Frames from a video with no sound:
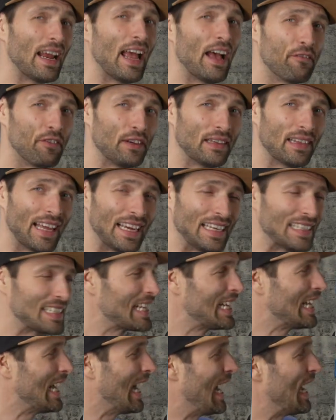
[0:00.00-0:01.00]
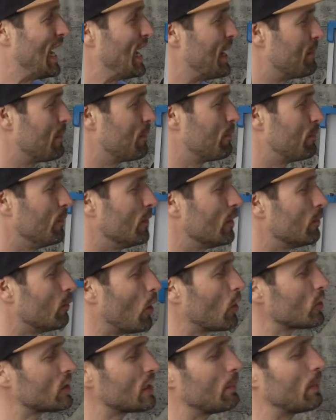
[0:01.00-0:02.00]
heavy light, um,
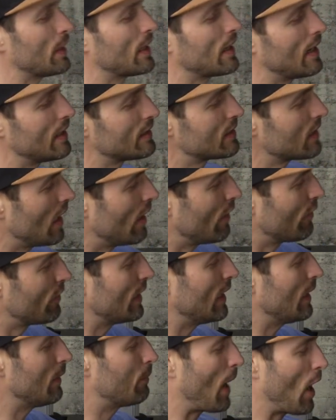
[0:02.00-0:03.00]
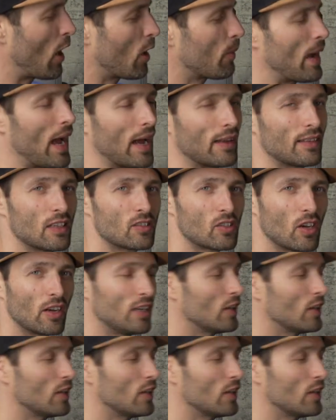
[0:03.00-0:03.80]
mostly because of the power pack that's on